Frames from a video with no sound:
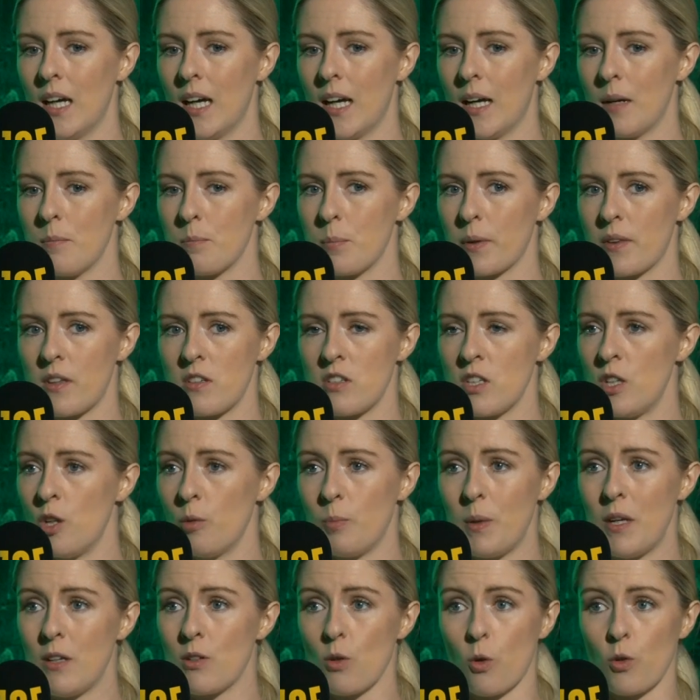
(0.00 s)
um, but the
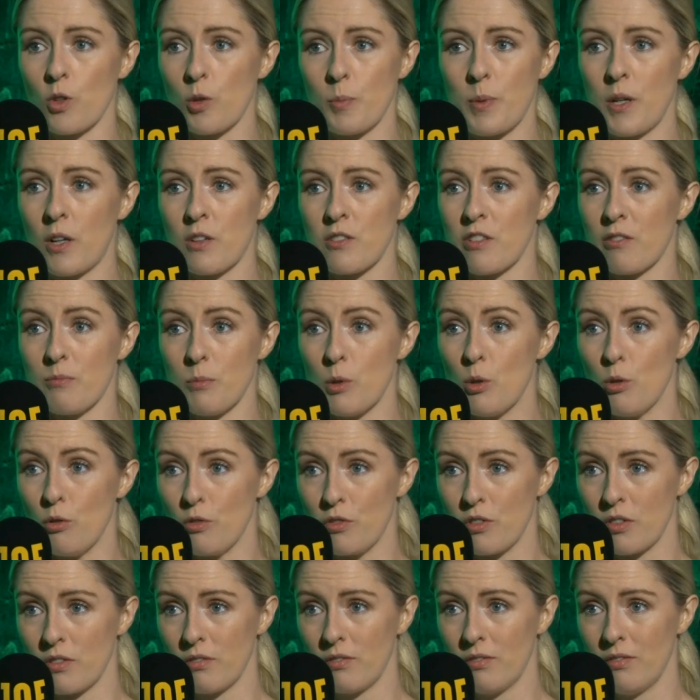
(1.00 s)
DUP don't appear to have
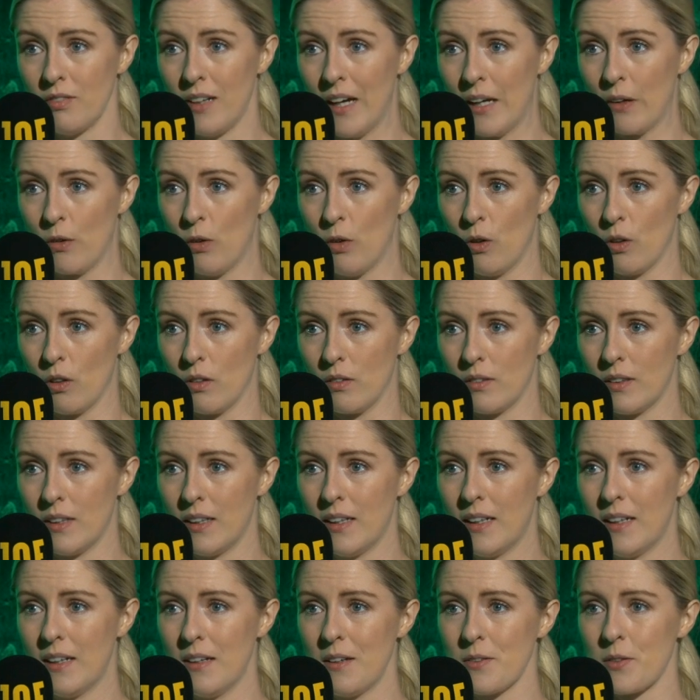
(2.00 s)
moved at mm. all.
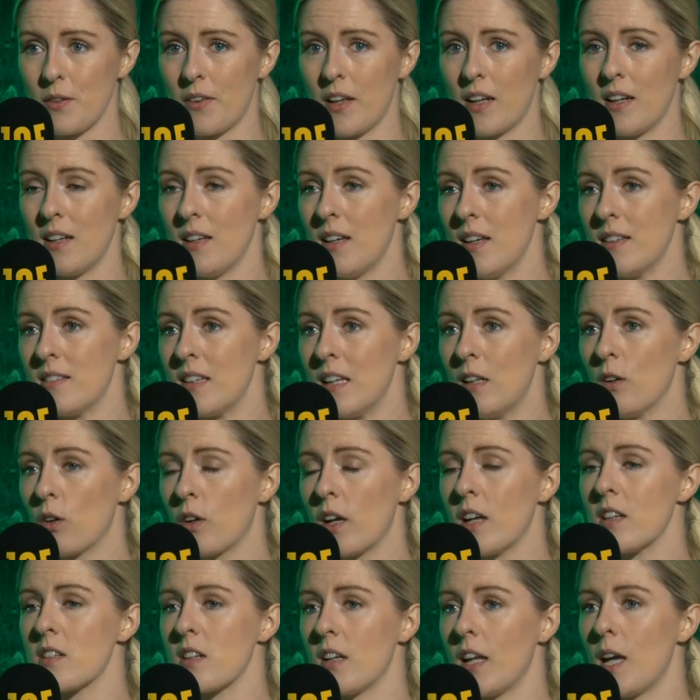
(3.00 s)
So then, is he
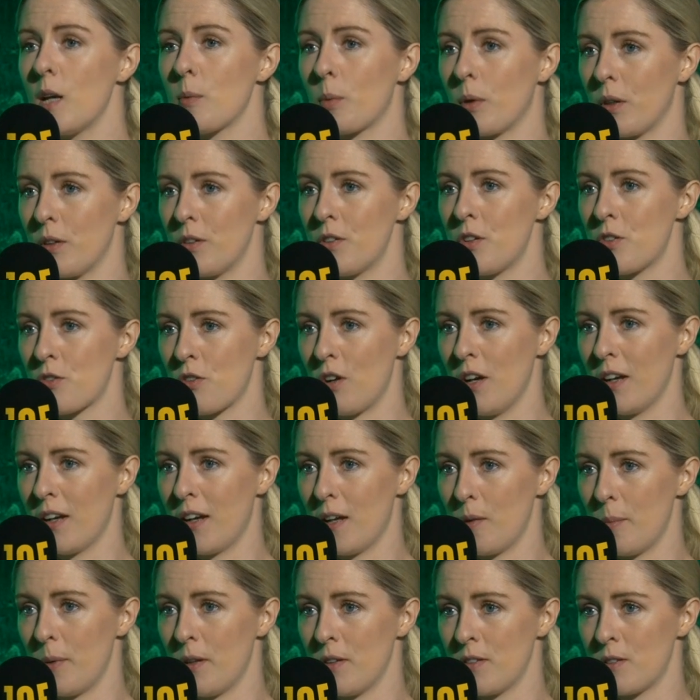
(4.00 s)
looking to Labour to try and
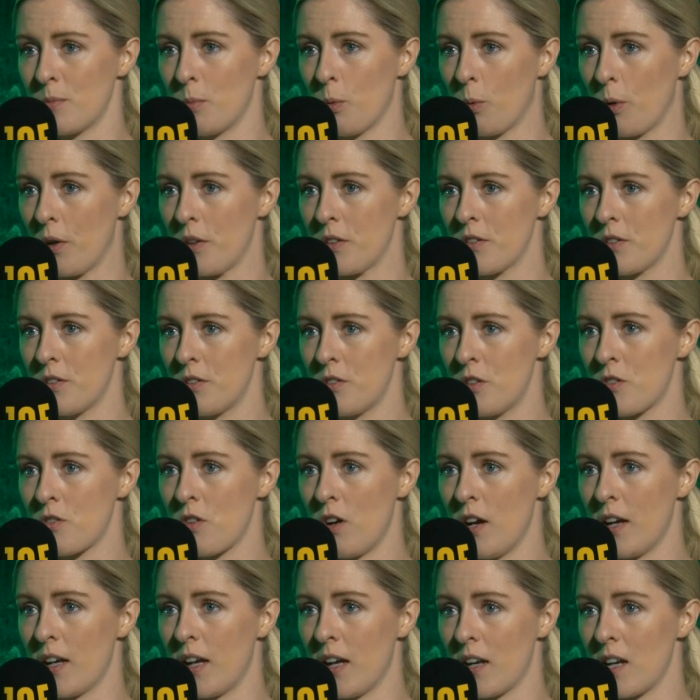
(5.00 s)
get a bit of support to
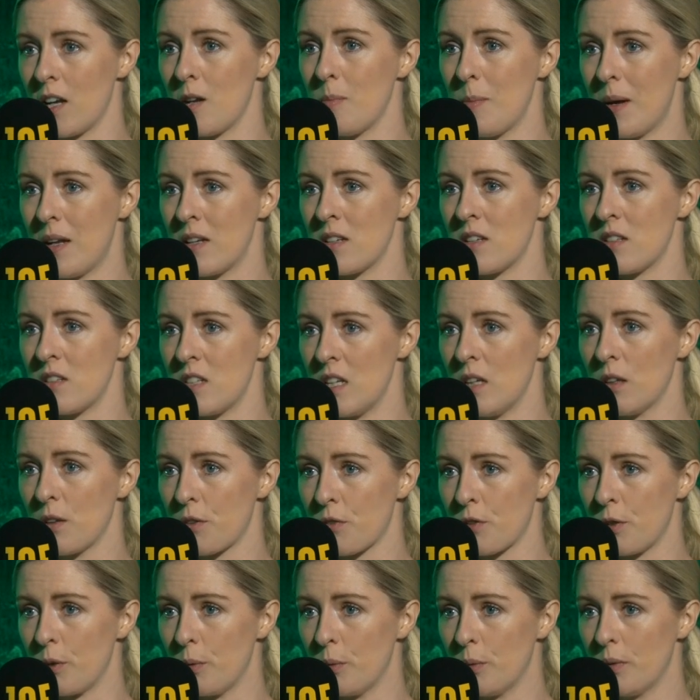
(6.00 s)
try and mm. get an amended deal
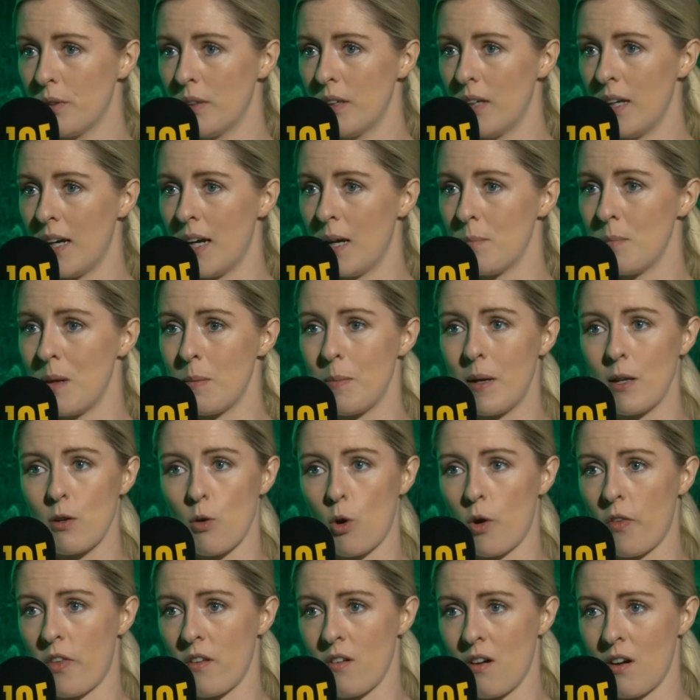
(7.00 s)
through, uh, maybe a
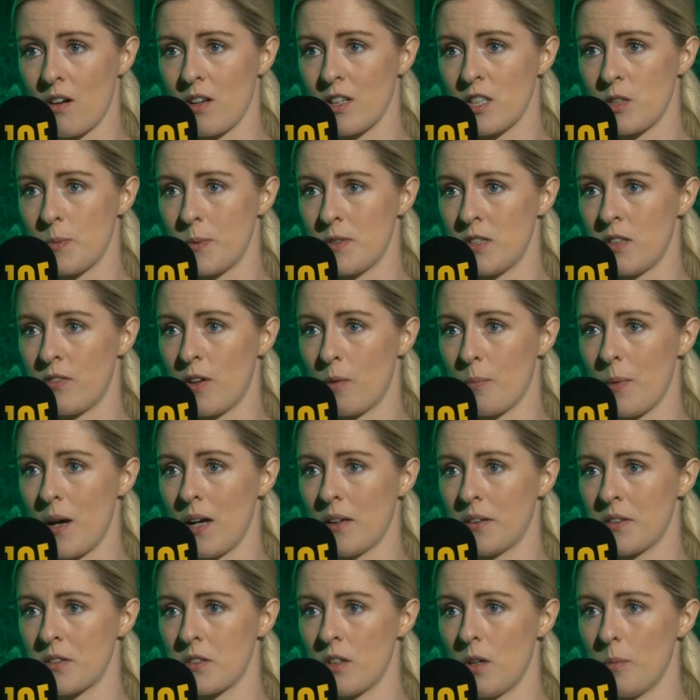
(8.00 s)
Northern Ireland specific
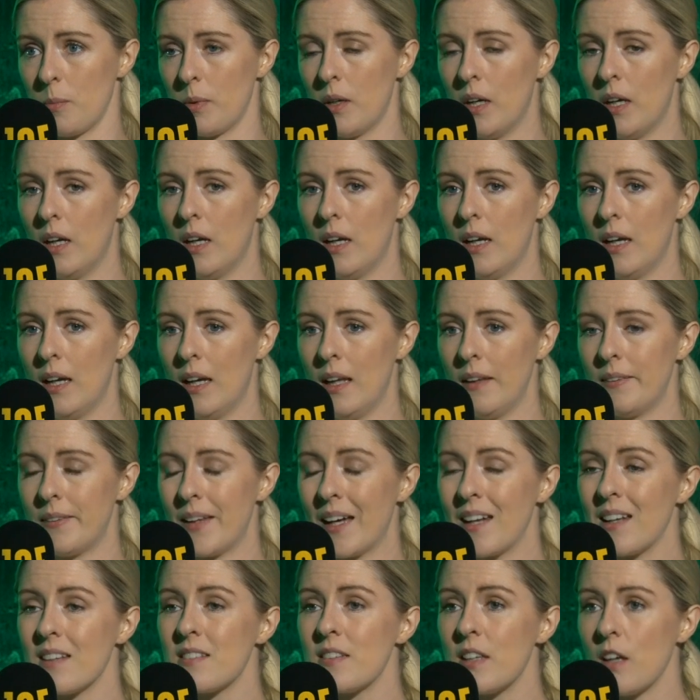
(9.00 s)
backstop?
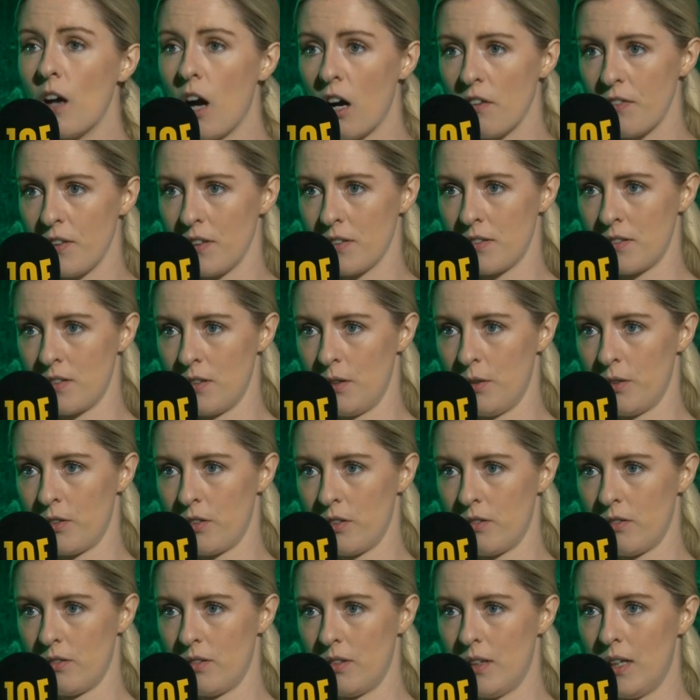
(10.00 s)
That is the obvious
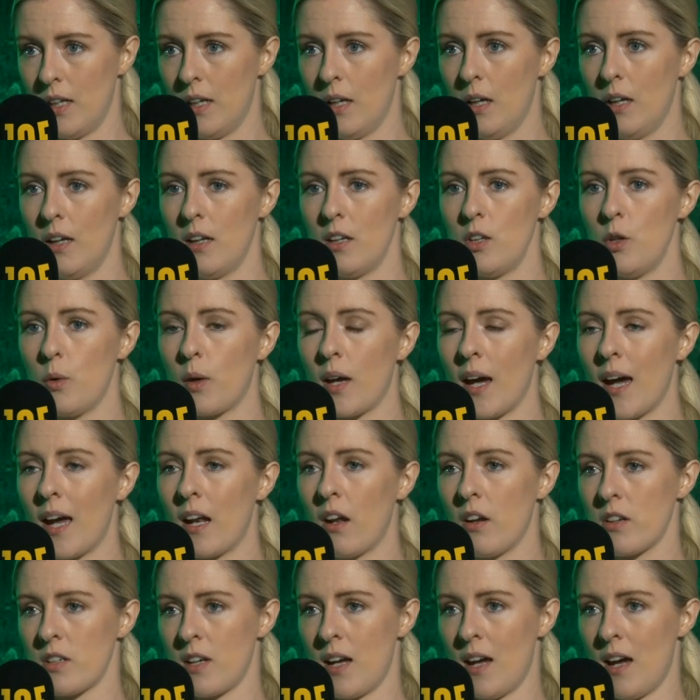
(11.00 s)
solution. You
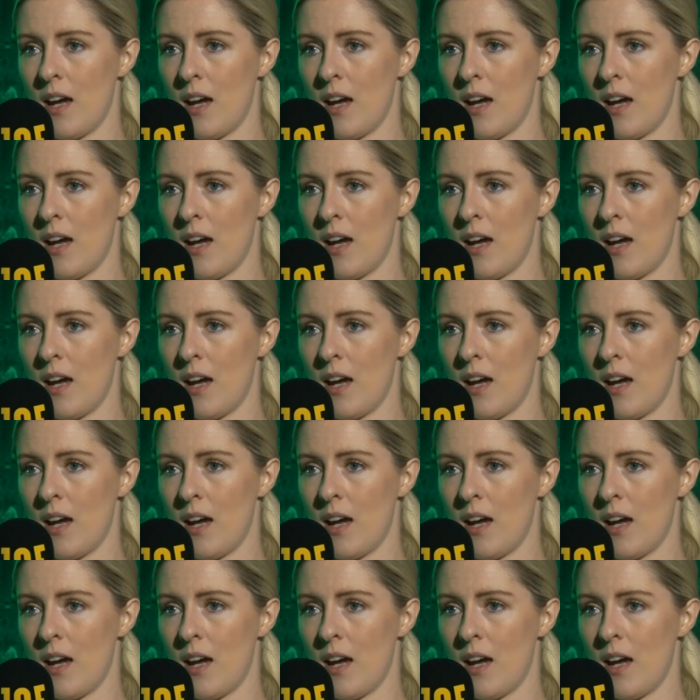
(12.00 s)
cannot